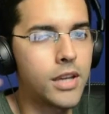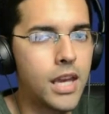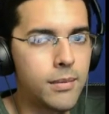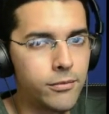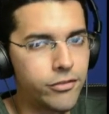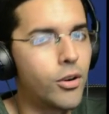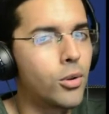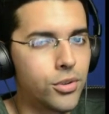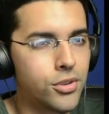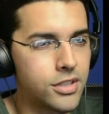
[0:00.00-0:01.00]
game
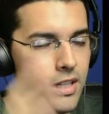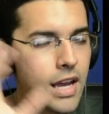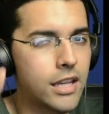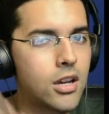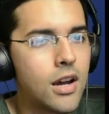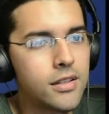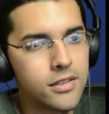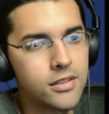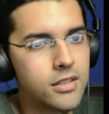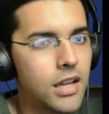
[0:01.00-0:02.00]
folders and icons
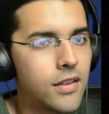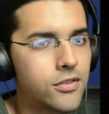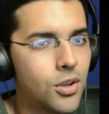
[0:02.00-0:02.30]
and stuff,